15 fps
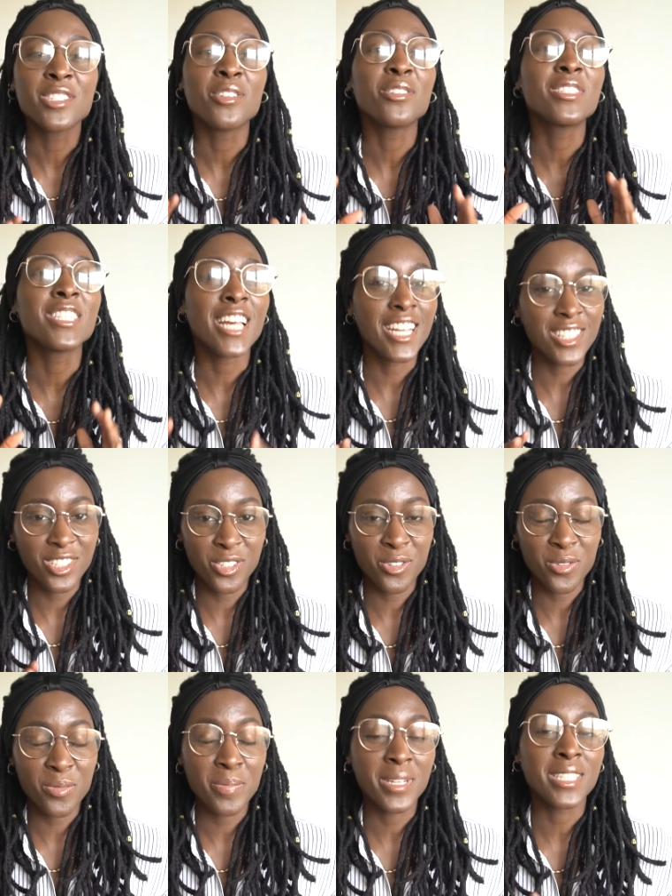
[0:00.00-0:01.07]
So stay
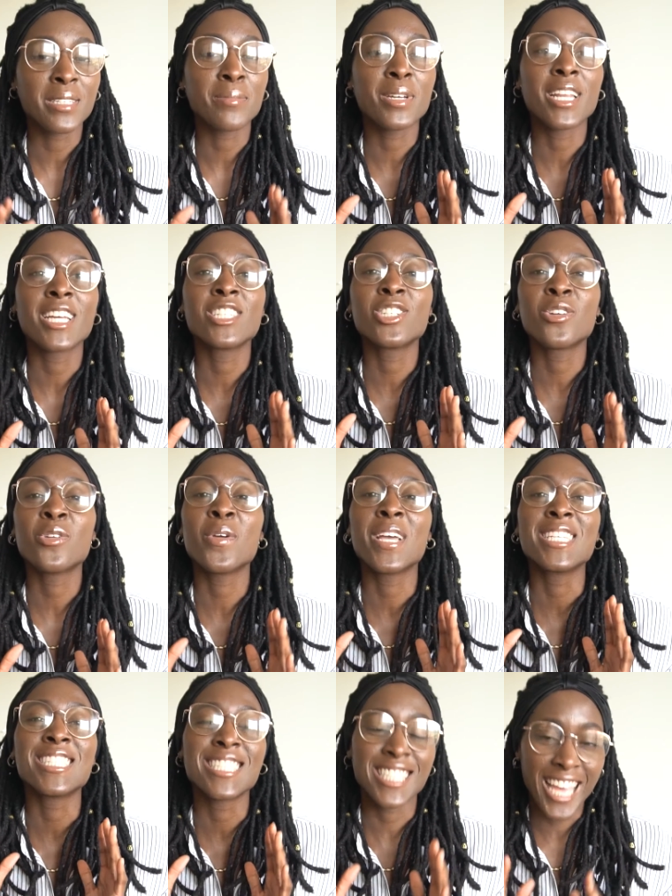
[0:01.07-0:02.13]
tuned because I'm gonna show you
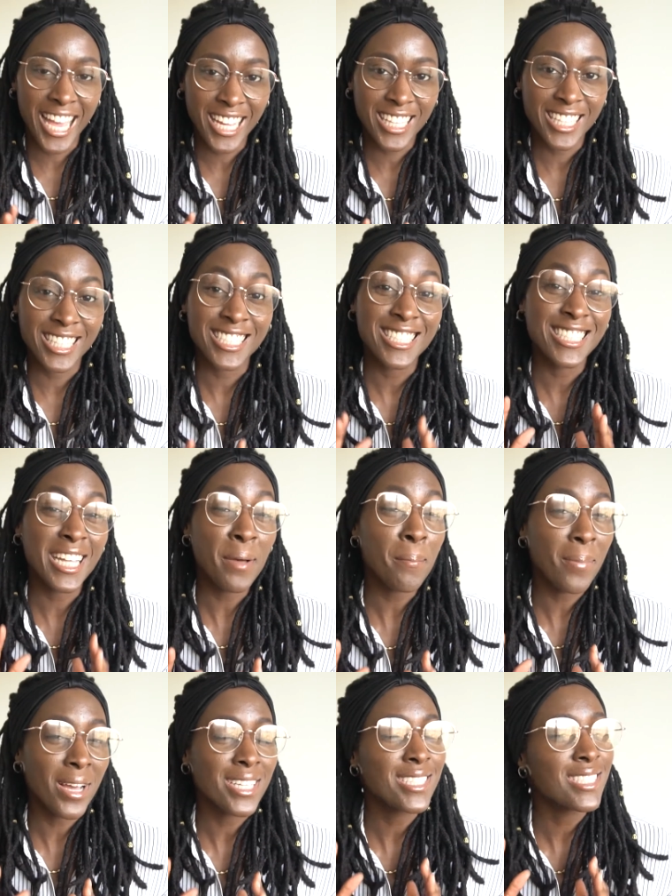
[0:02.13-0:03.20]
exactly step
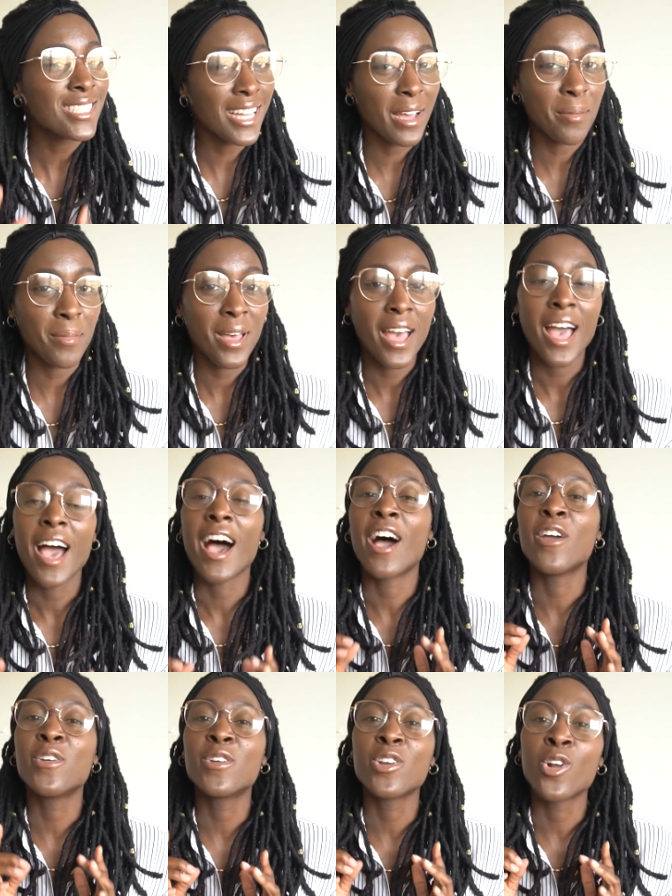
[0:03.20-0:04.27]
by step how
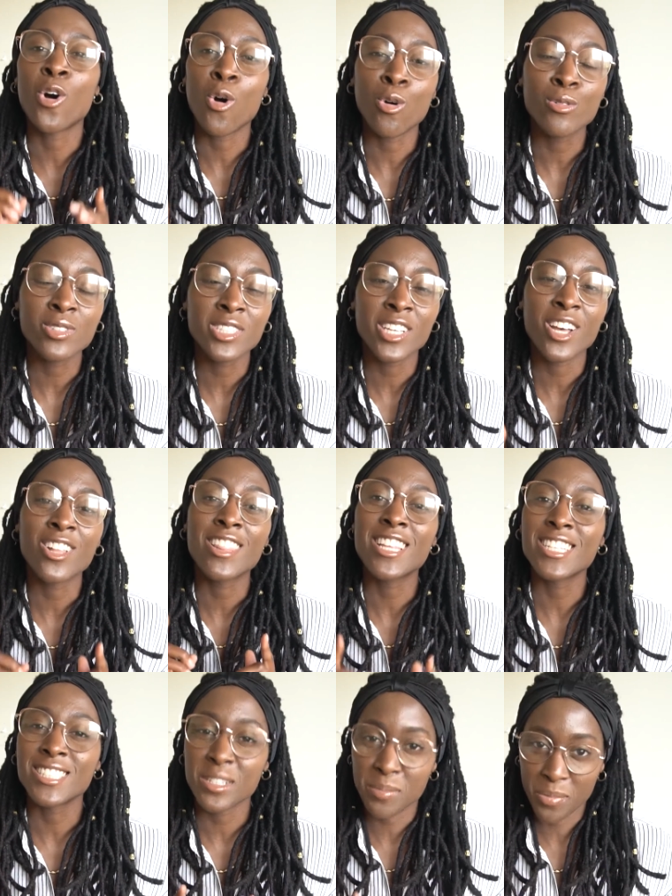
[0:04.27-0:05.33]
you can wholesale
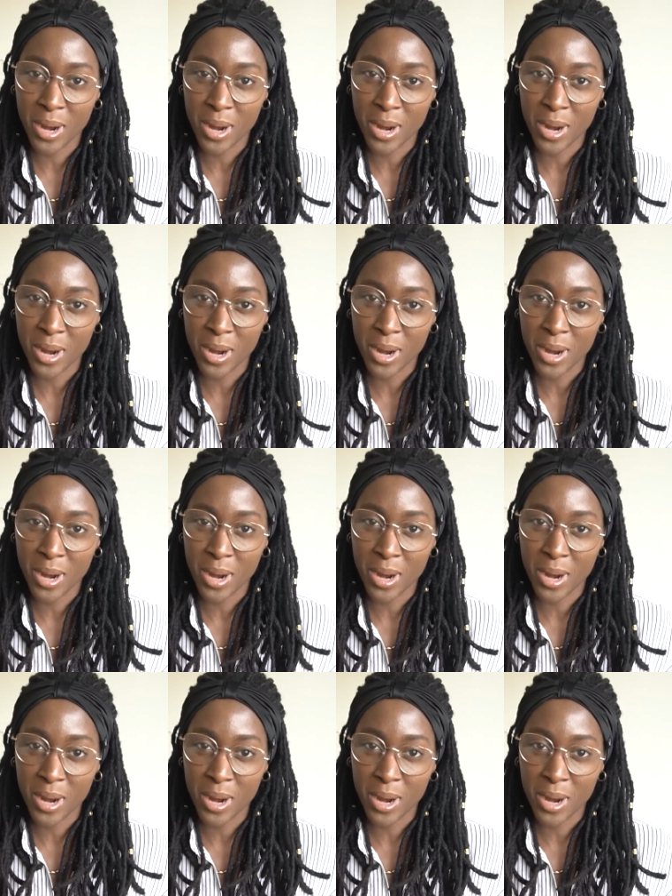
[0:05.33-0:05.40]
listed